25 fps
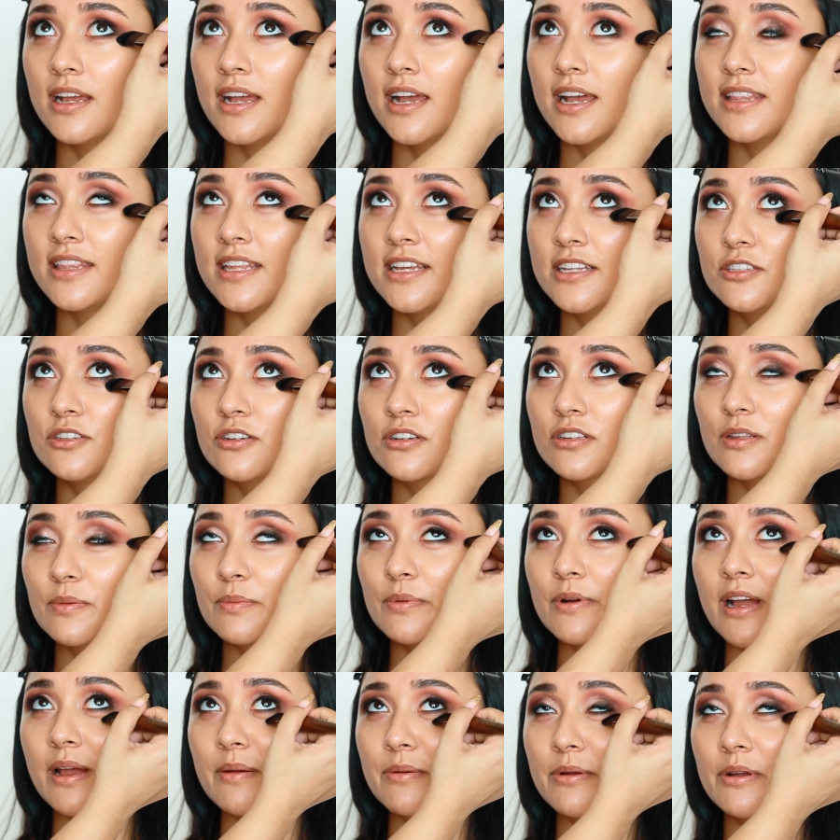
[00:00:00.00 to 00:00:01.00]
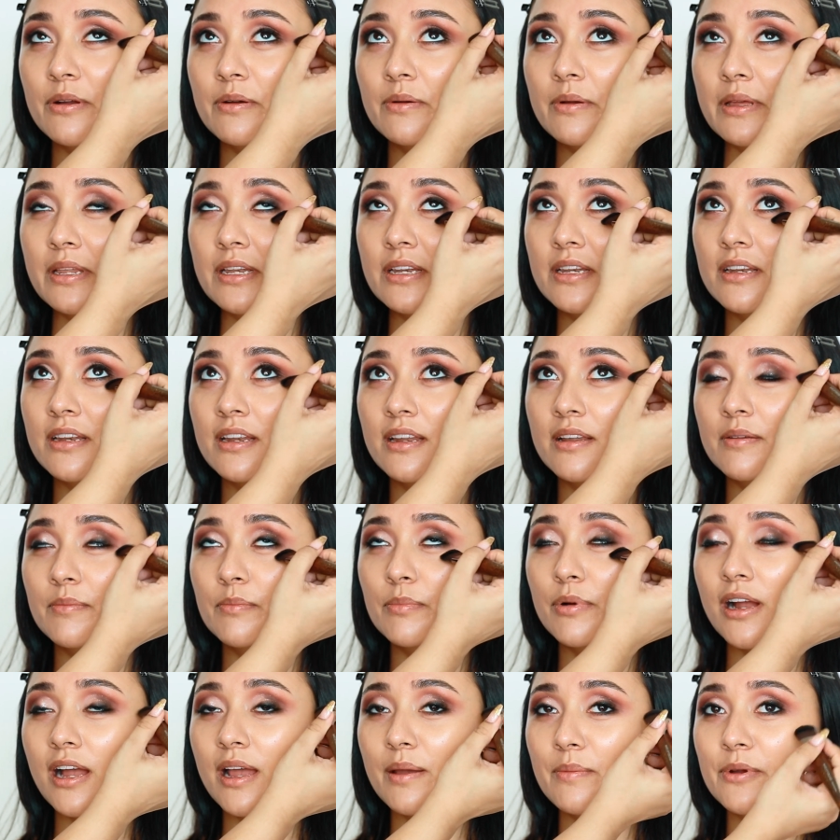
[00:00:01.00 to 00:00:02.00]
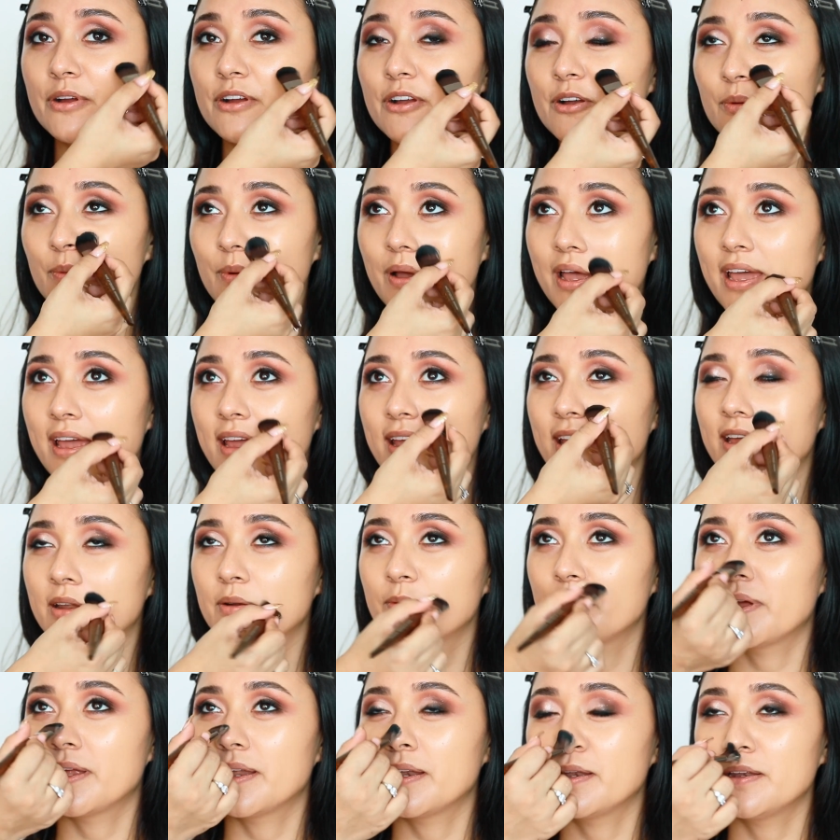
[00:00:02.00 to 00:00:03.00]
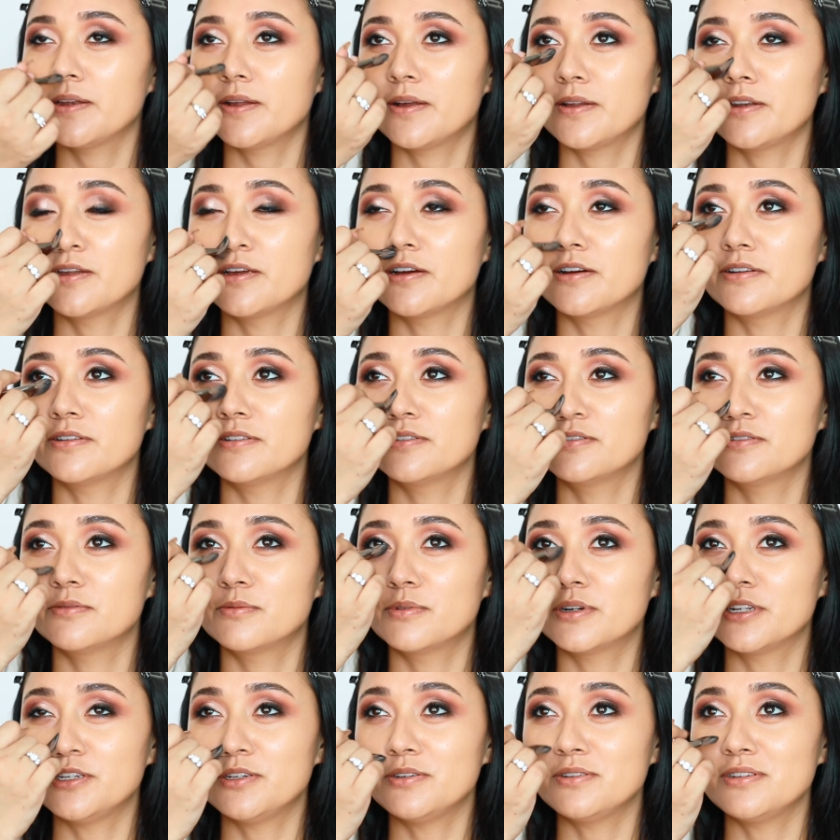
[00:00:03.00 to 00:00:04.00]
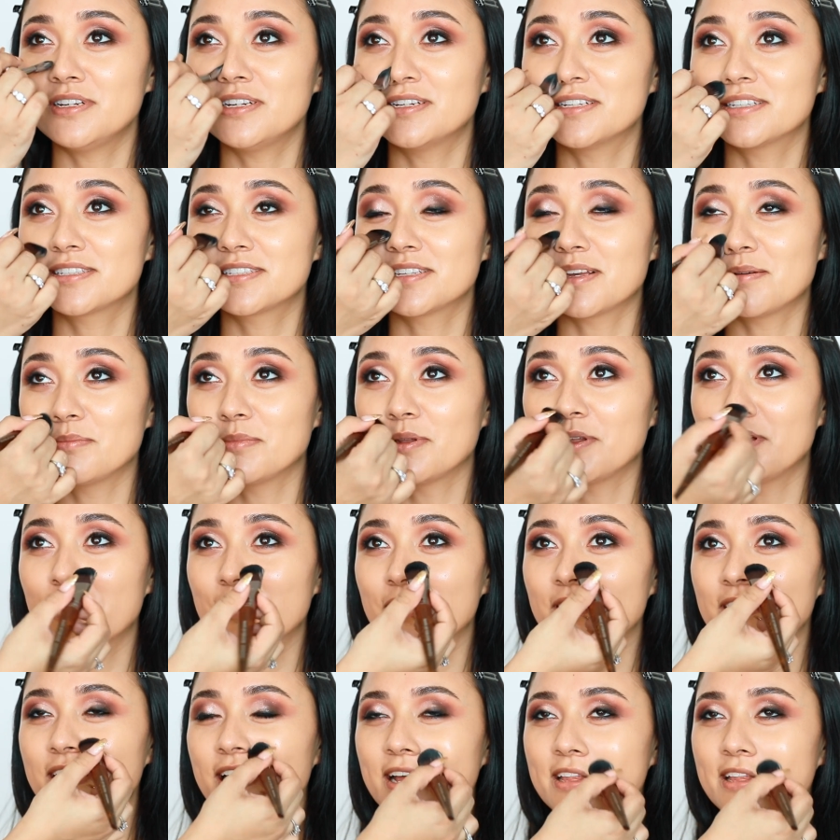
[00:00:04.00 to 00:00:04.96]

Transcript: And they took the primer and went, primer away and went, no, no, what you need is sunblock.